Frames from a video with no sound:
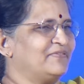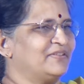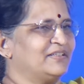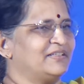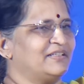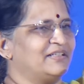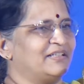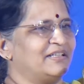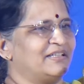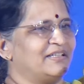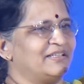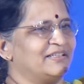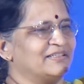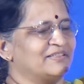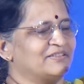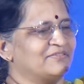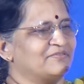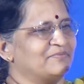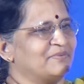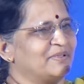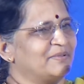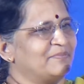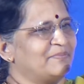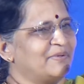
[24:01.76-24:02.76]
30 years
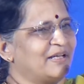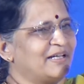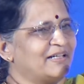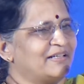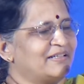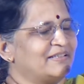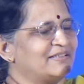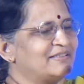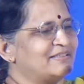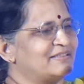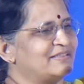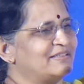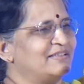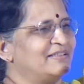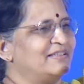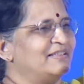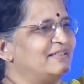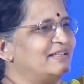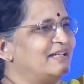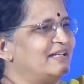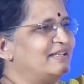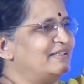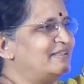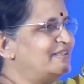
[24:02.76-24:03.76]
of my practice,
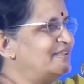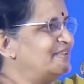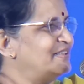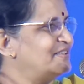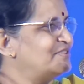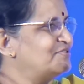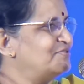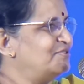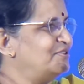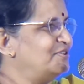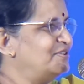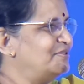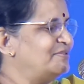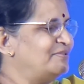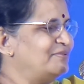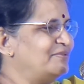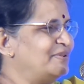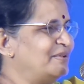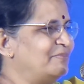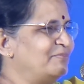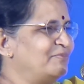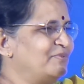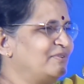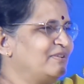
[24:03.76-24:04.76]
I think
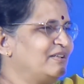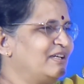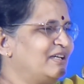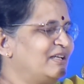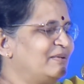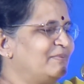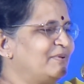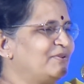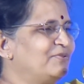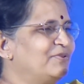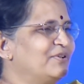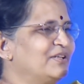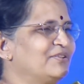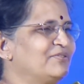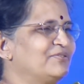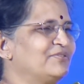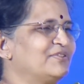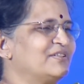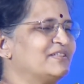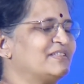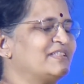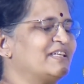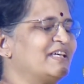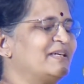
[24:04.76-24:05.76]
I'll be going through
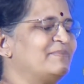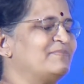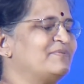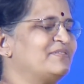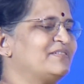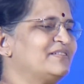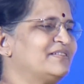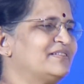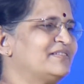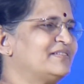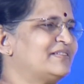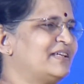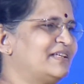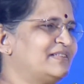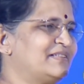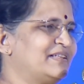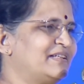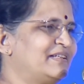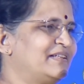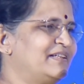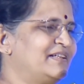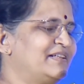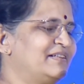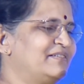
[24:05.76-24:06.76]
the same stress as I
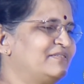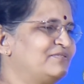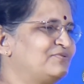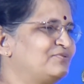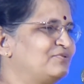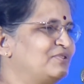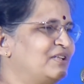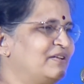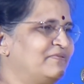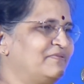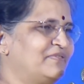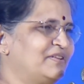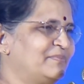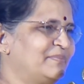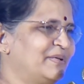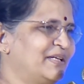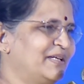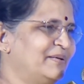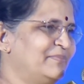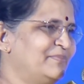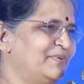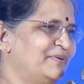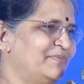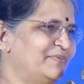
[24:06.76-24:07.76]
did soon after my
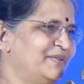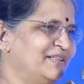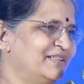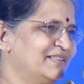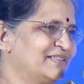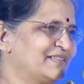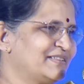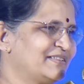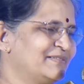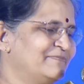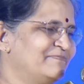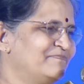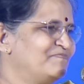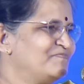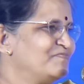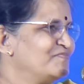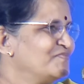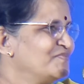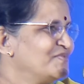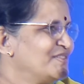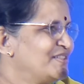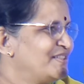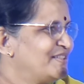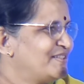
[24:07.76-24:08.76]
MBBS.
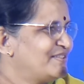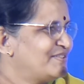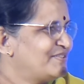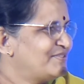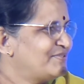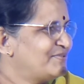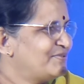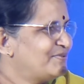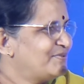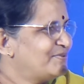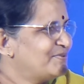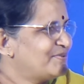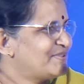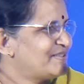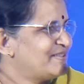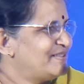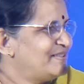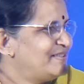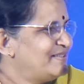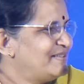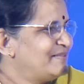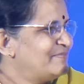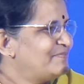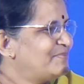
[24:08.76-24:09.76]
So
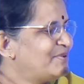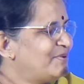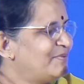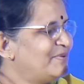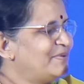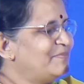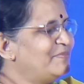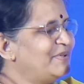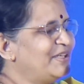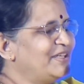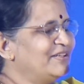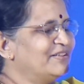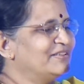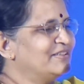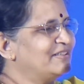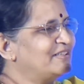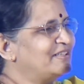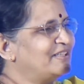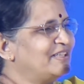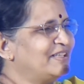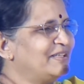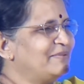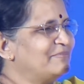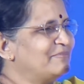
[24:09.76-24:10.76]
probably being on the
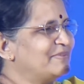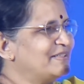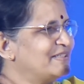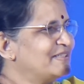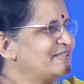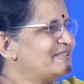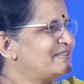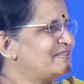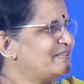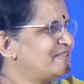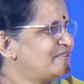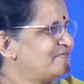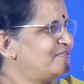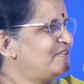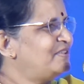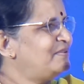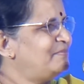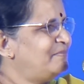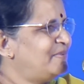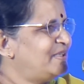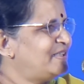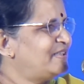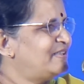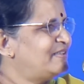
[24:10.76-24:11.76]
team is stressful,
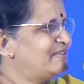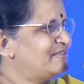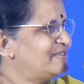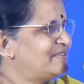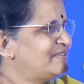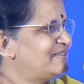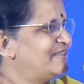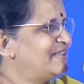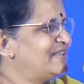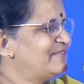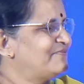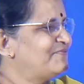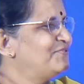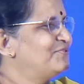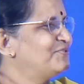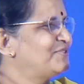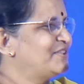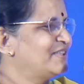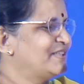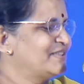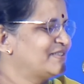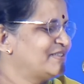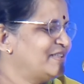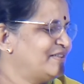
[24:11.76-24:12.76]
but there are a few
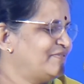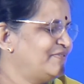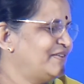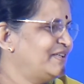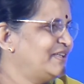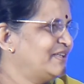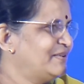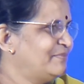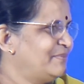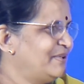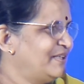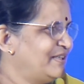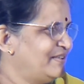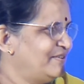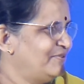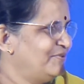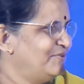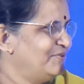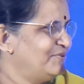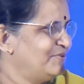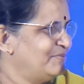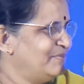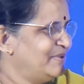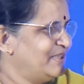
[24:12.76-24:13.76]
things that we can
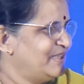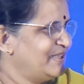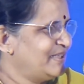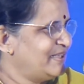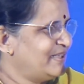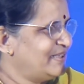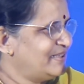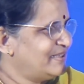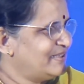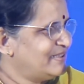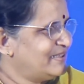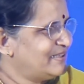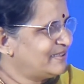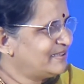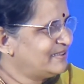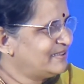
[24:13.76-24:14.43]
do to mitigate that.